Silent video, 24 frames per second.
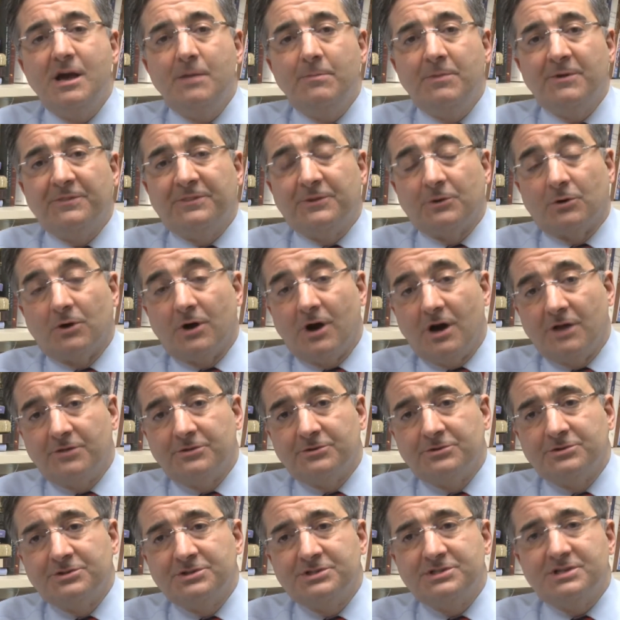But there are
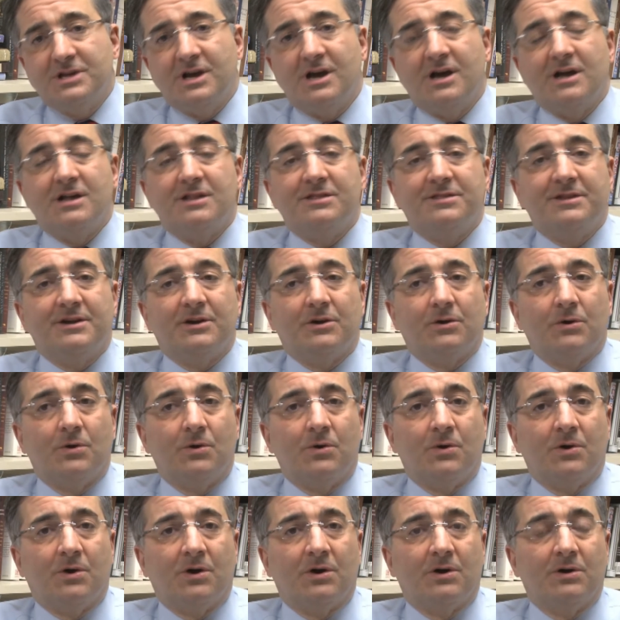others. Uh, there
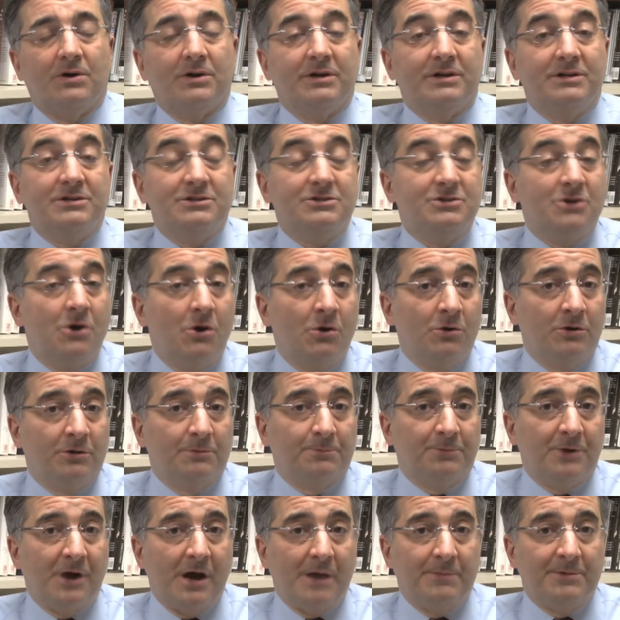are in total
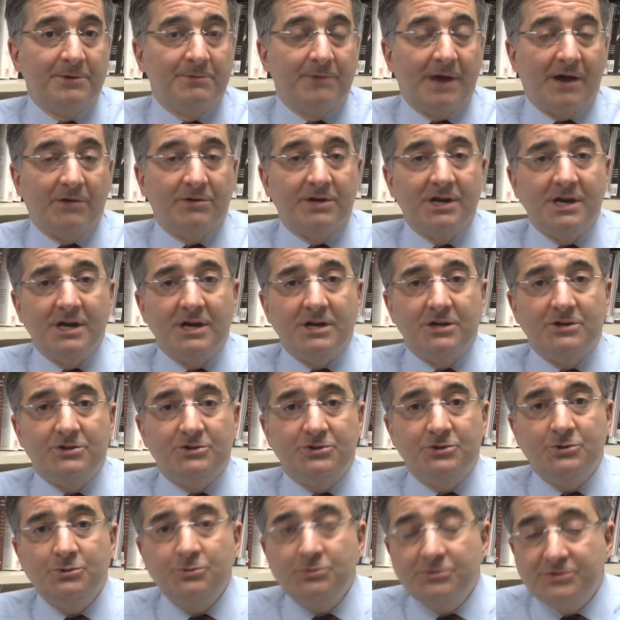probably about
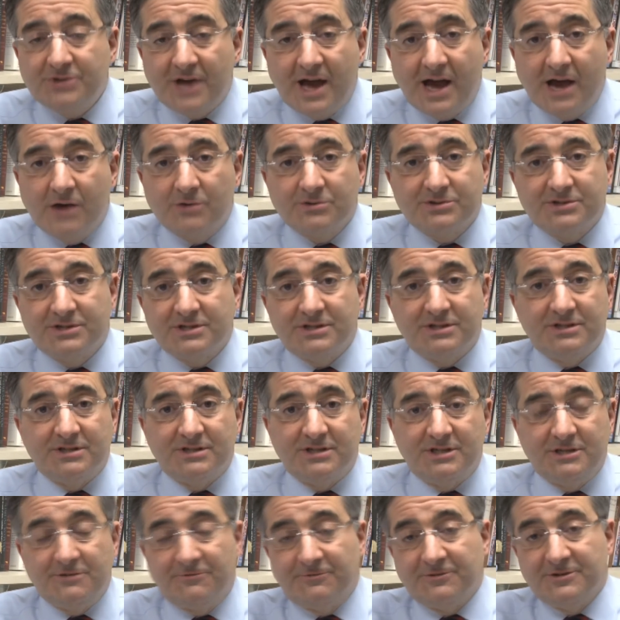
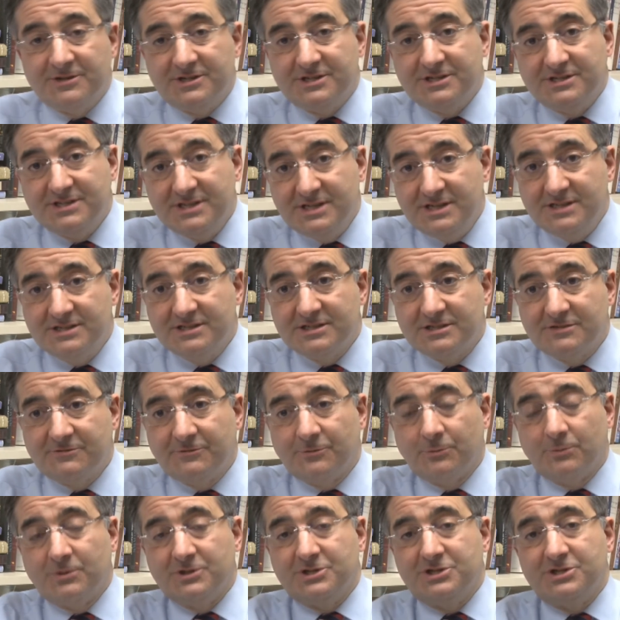2,000 different diseases
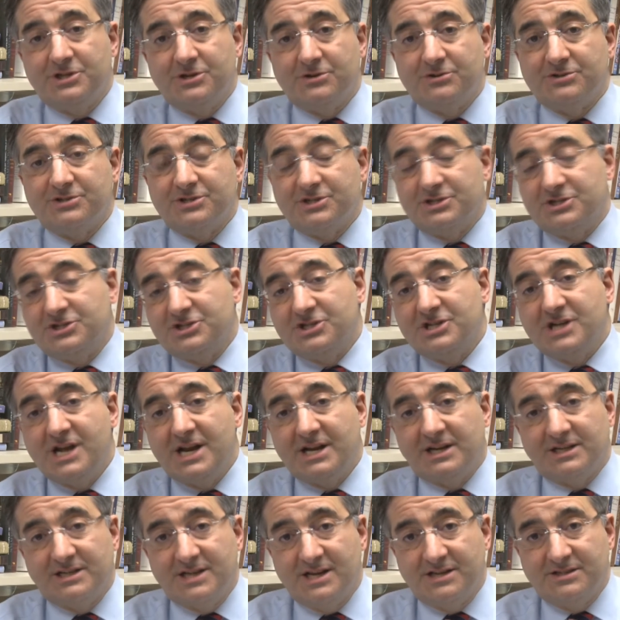for which there's a
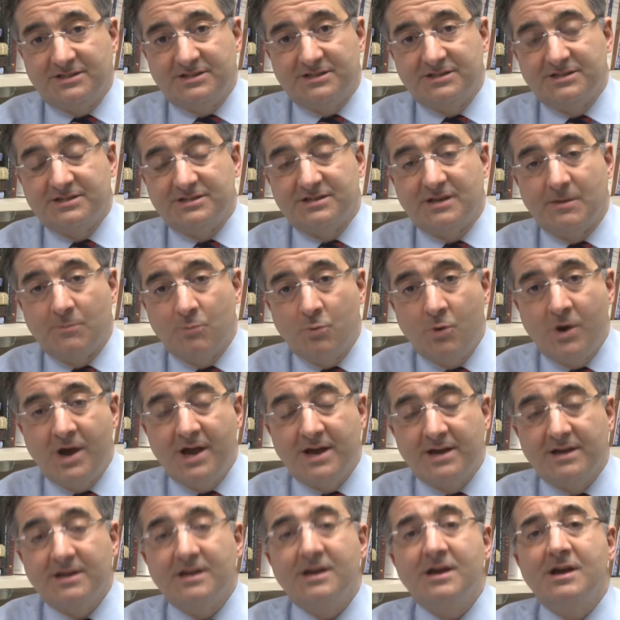genetic test in some
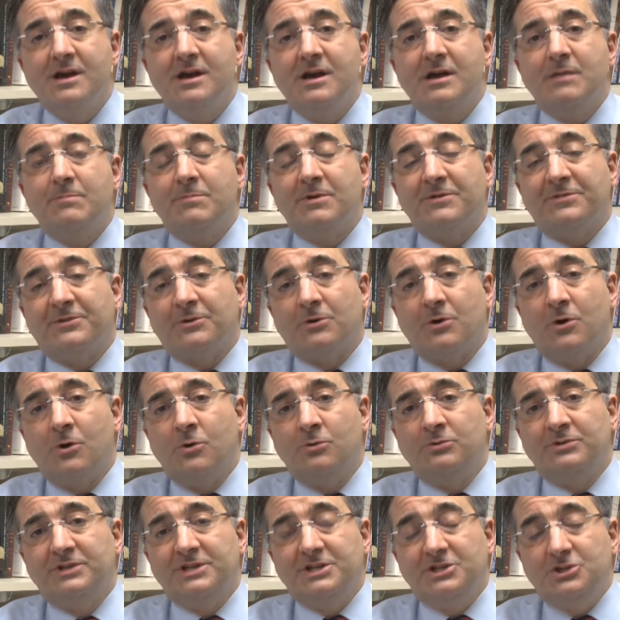way. But there are
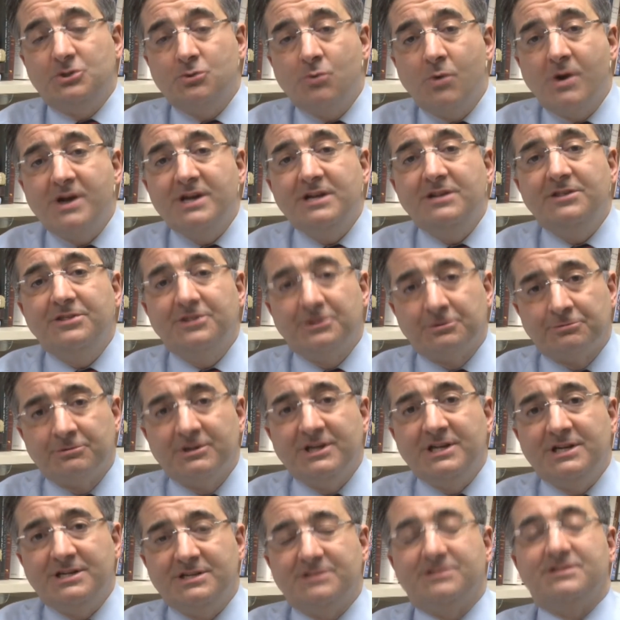only
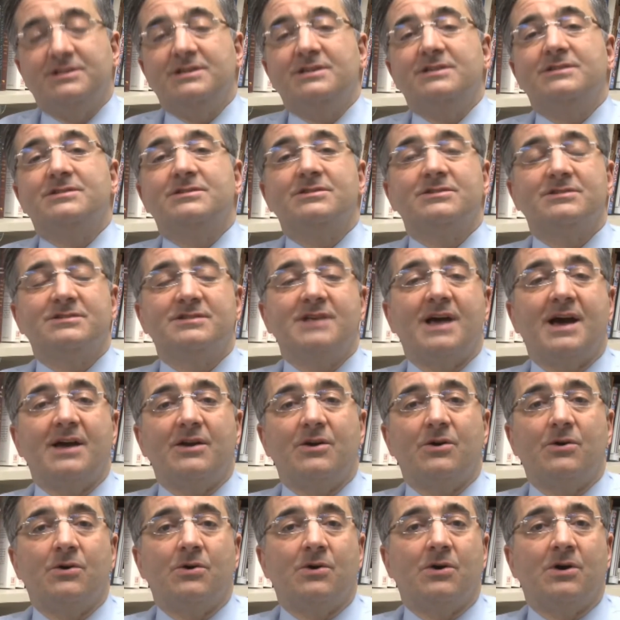23 diseases
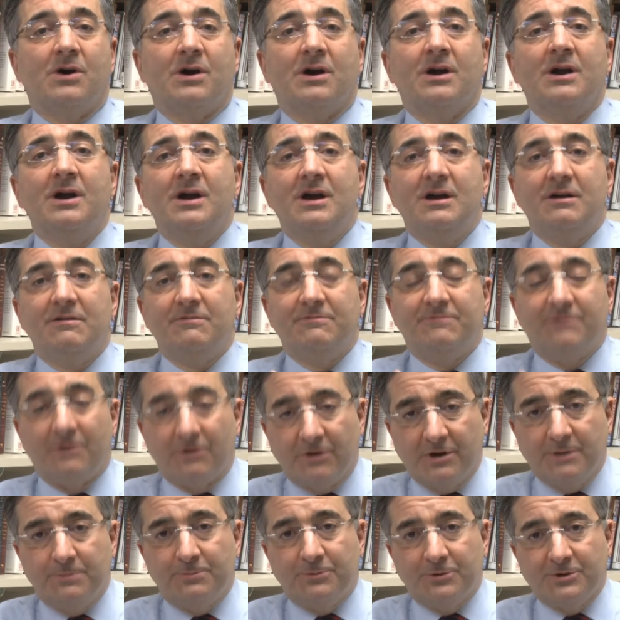that are
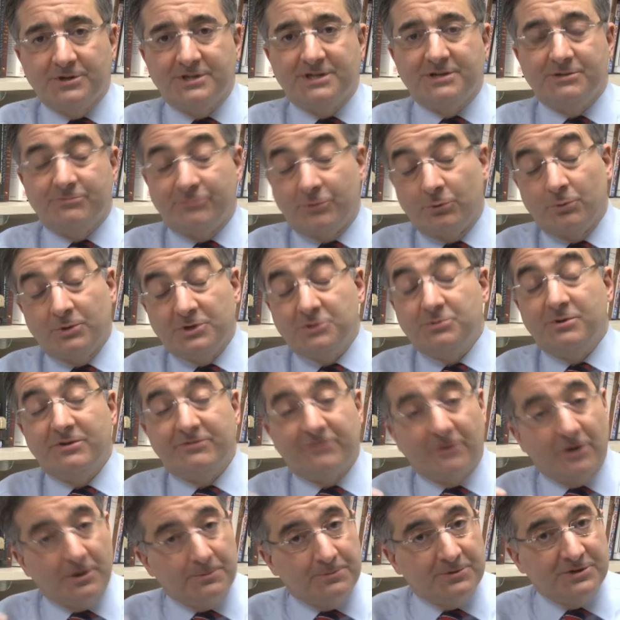very, for which we have
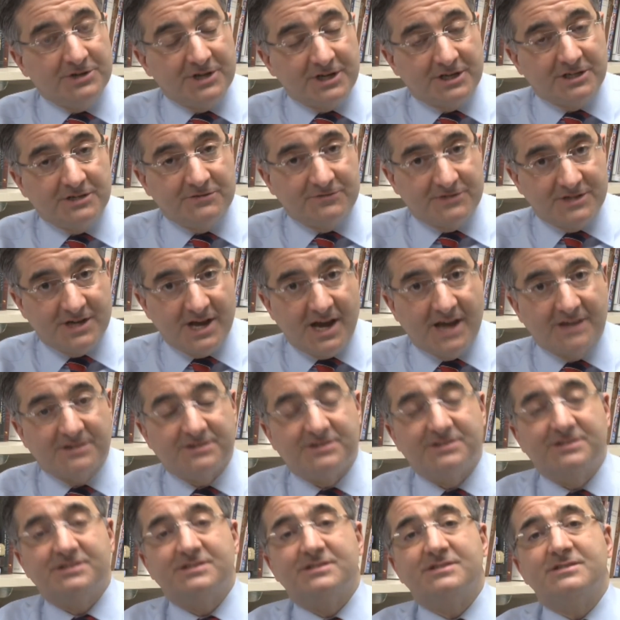very predictive
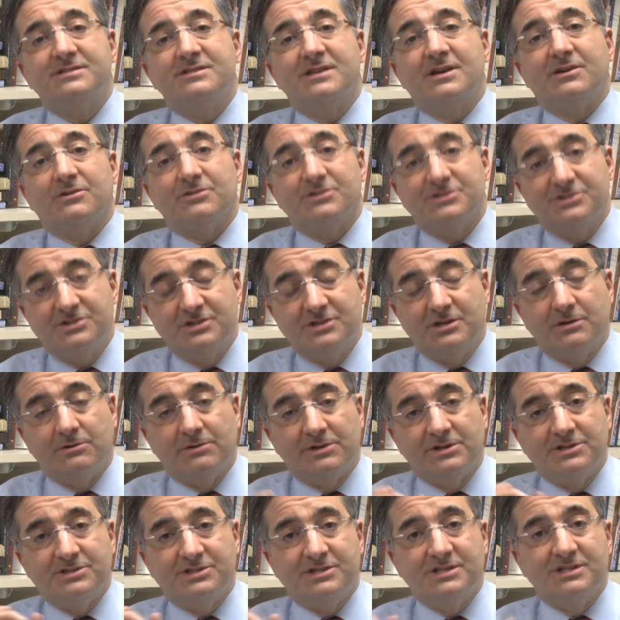tests that are
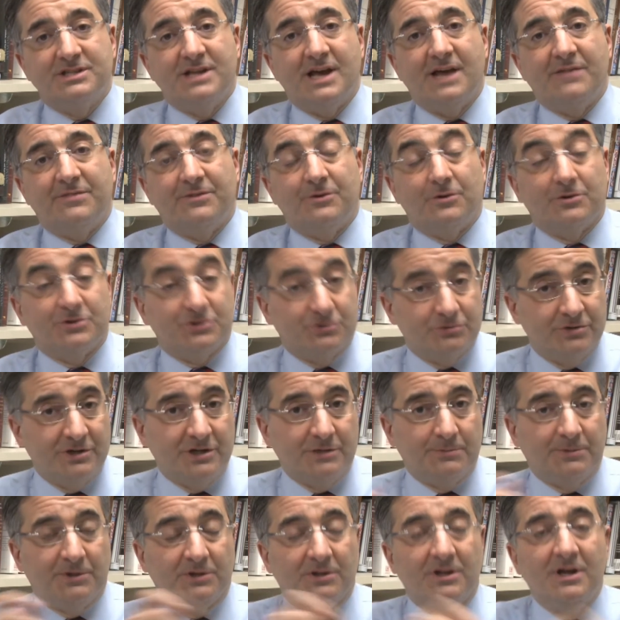serious and that are
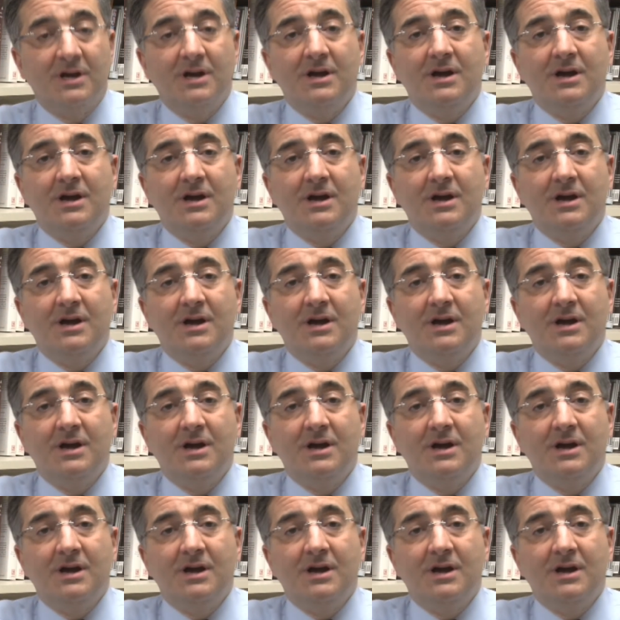treatable.